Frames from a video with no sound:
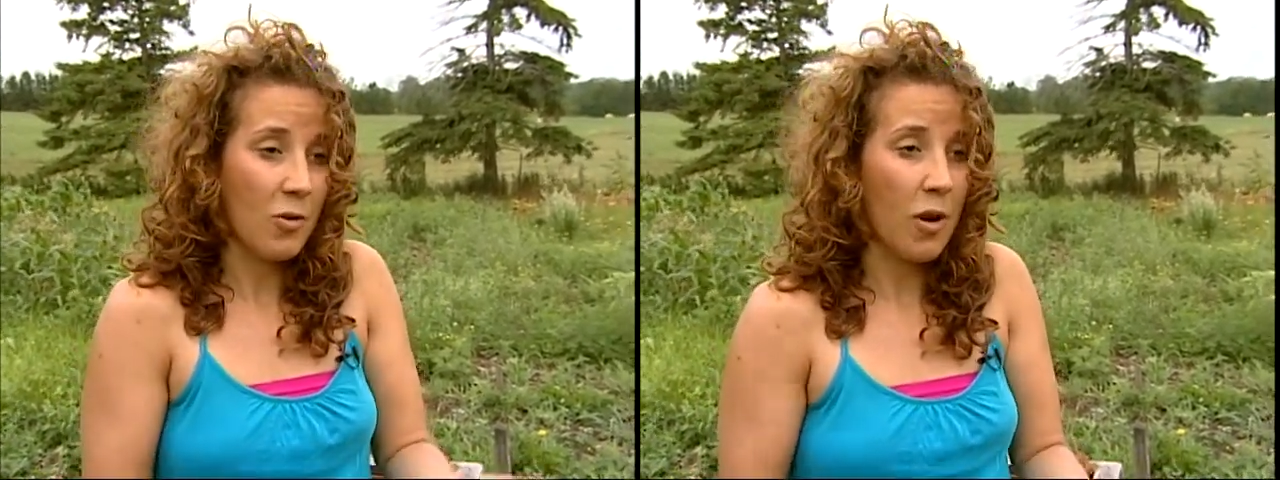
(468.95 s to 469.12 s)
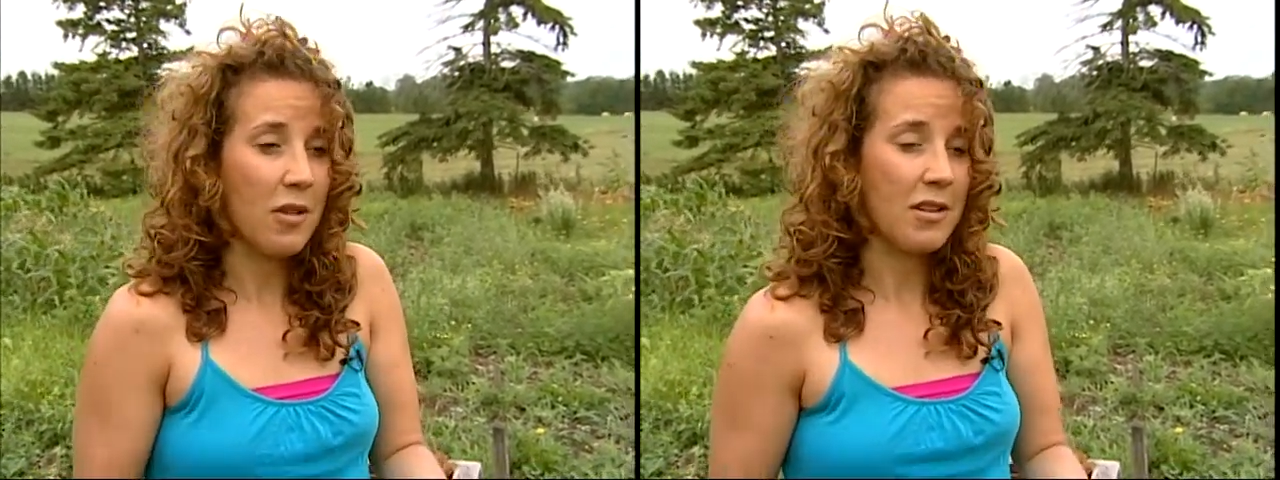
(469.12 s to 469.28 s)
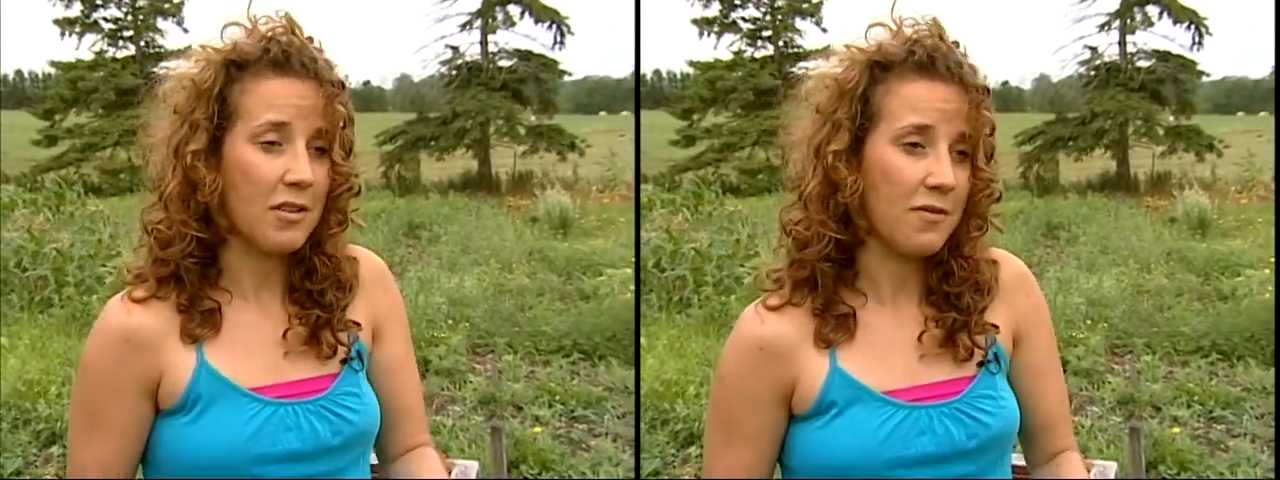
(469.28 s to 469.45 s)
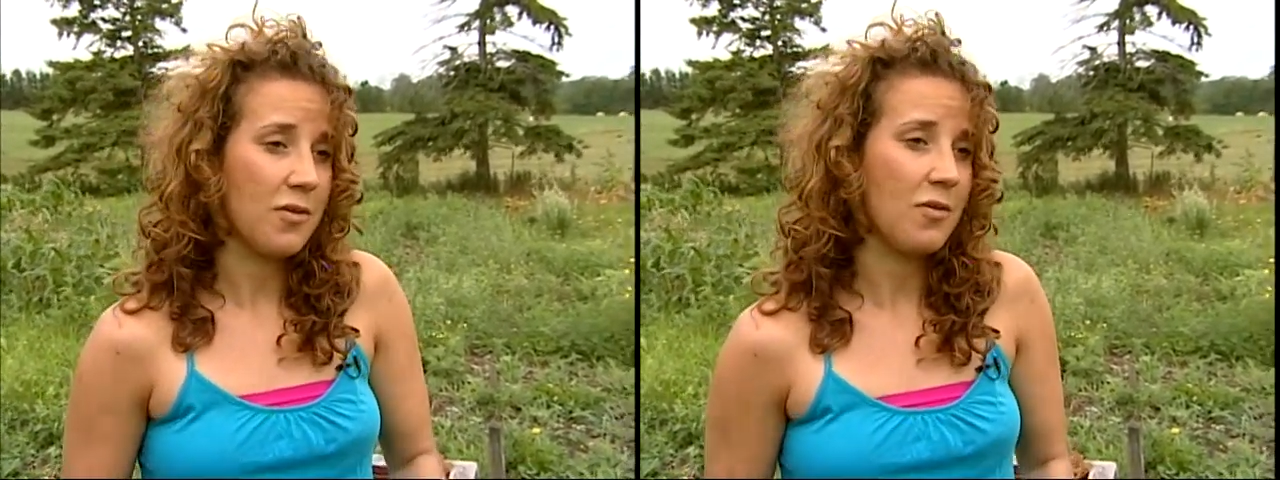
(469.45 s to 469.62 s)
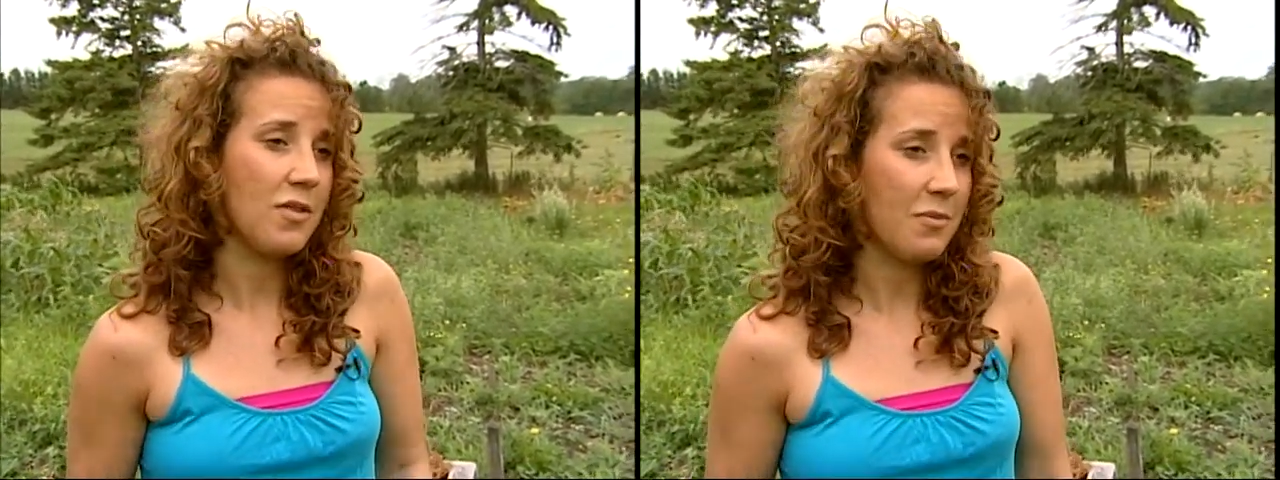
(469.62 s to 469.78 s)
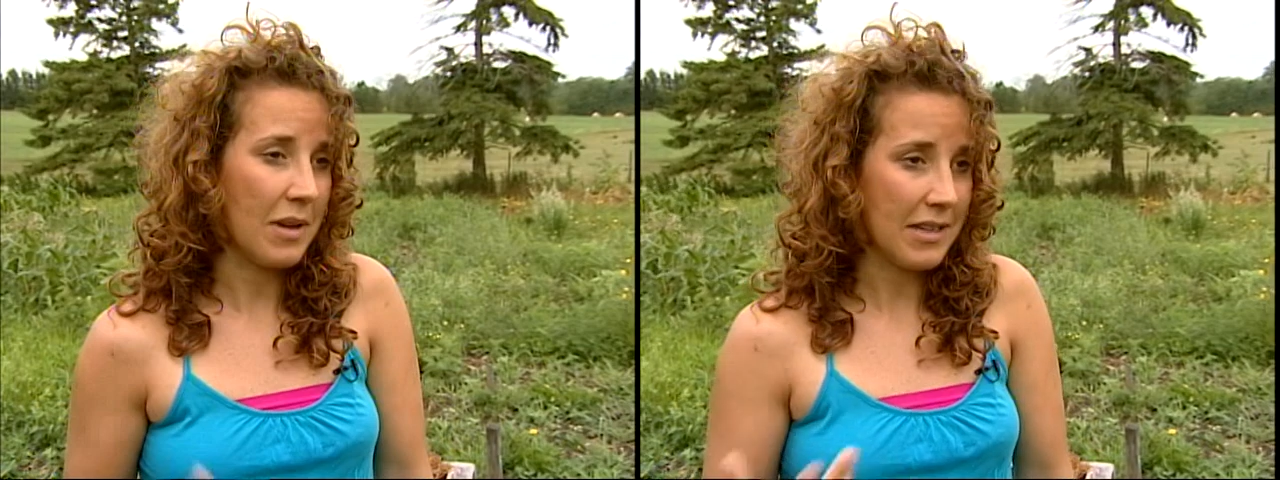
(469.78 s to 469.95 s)
quality of food
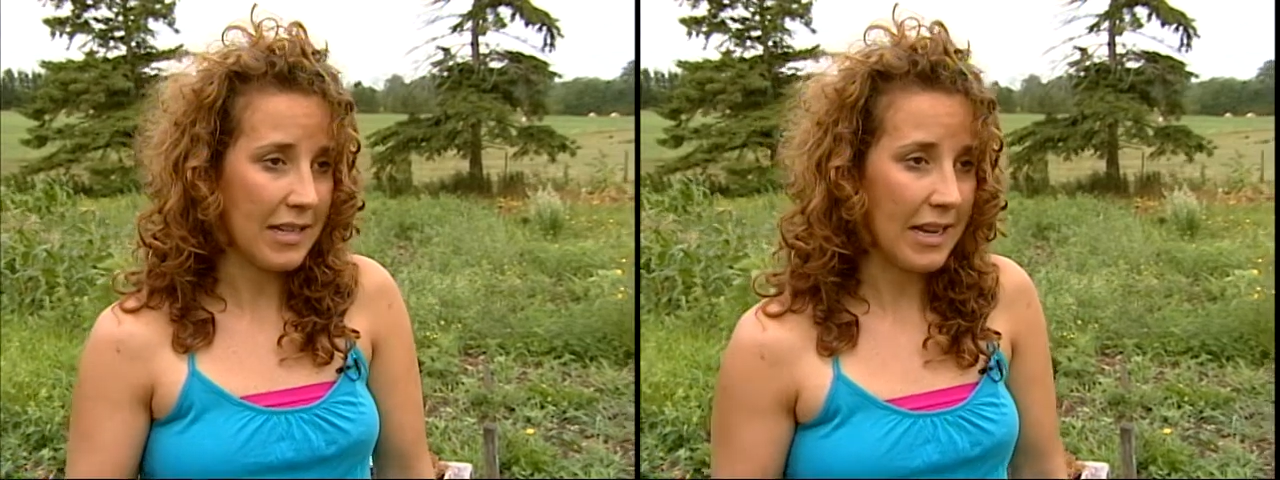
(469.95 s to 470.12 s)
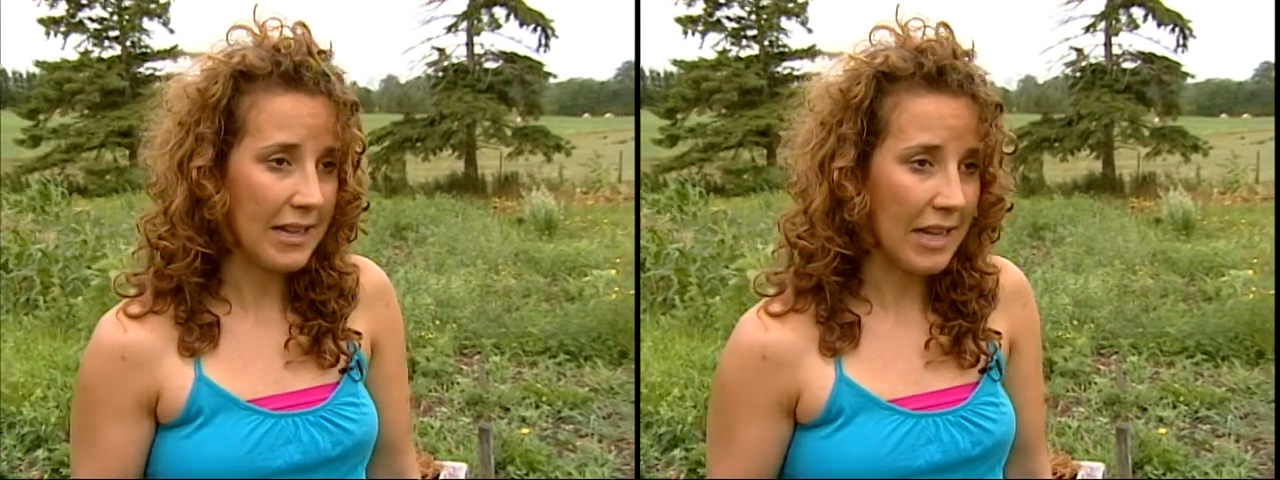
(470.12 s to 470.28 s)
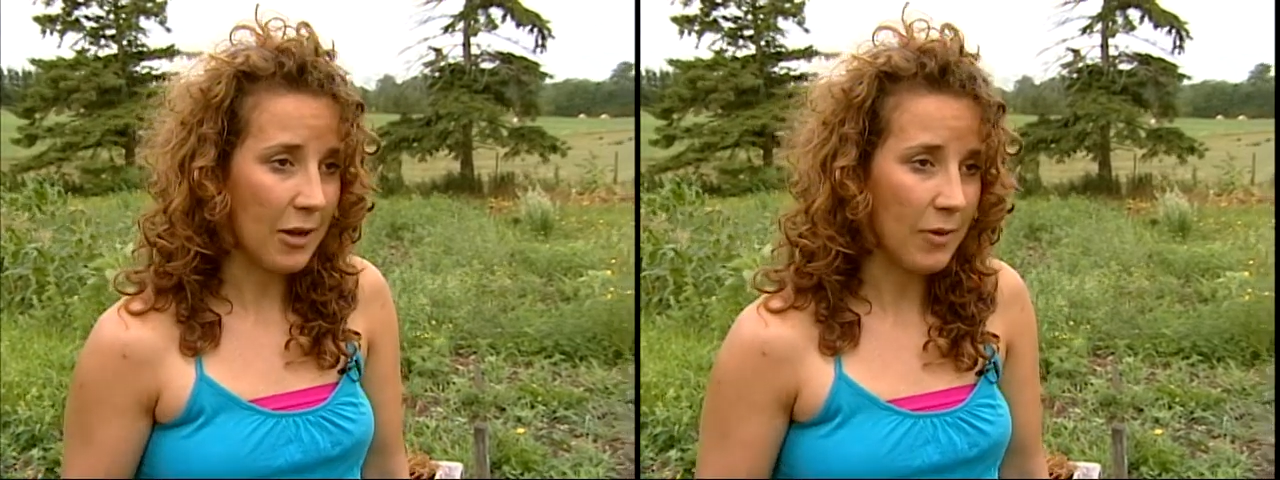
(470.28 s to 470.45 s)
to maintain that